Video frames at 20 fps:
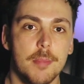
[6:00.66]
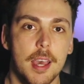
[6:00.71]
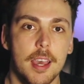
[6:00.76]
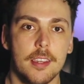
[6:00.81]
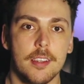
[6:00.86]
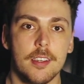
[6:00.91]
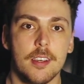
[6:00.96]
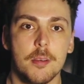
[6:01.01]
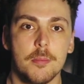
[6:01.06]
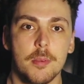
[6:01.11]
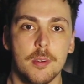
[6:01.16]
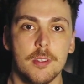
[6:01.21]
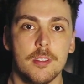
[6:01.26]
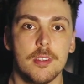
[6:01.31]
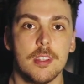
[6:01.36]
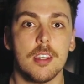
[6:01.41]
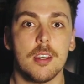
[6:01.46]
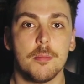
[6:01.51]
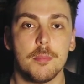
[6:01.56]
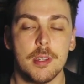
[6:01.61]
back up
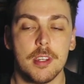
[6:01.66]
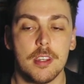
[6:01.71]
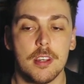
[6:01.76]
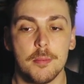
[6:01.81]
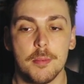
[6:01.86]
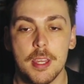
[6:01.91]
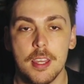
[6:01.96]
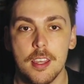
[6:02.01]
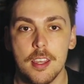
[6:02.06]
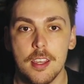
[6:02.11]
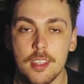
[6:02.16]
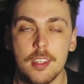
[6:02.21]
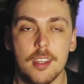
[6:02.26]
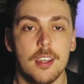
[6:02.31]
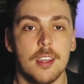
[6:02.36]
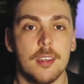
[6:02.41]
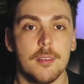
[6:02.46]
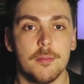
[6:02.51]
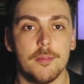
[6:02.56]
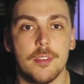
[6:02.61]
on the up and up, and
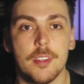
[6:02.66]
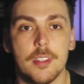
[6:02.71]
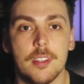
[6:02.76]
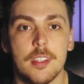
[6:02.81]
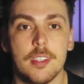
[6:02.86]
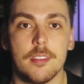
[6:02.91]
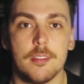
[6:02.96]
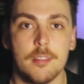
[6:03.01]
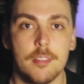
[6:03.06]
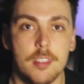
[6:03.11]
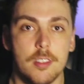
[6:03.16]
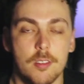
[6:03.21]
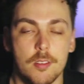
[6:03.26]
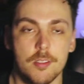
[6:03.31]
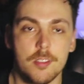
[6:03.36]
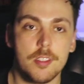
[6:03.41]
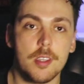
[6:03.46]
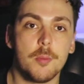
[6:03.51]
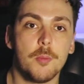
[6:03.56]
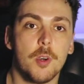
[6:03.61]
I am feeling, you know,
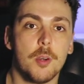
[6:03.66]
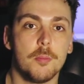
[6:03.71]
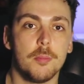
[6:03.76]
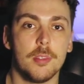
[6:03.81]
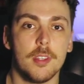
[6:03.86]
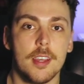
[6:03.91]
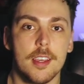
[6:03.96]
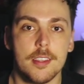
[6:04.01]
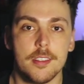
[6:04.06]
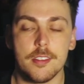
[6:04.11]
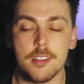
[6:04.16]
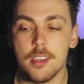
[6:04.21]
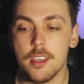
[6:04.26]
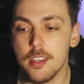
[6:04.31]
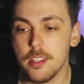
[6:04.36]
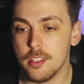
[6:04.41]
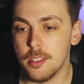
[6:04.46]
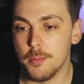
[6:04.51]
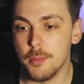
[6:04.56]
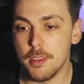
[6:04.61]
somewhat blessed
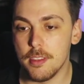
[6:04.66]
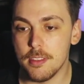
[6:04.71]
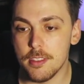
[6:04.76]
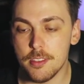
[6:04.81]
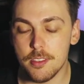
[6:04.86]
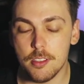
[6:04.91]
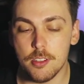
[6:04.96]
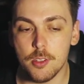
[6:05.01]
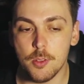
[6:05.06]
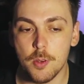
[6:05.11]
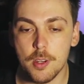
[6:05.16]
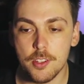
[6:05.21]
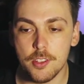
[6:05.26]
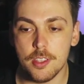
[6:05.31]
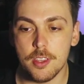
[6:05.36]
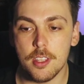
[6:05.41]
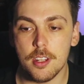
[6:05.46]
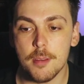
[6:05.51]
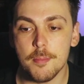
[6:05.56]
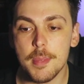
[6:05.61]
to be in the
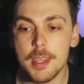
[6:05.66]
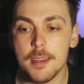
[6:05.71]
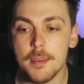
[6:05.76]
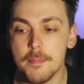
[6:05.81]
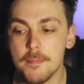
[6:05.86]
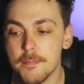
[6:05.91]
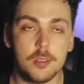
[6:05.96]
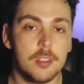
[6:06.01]
situation that I'm in.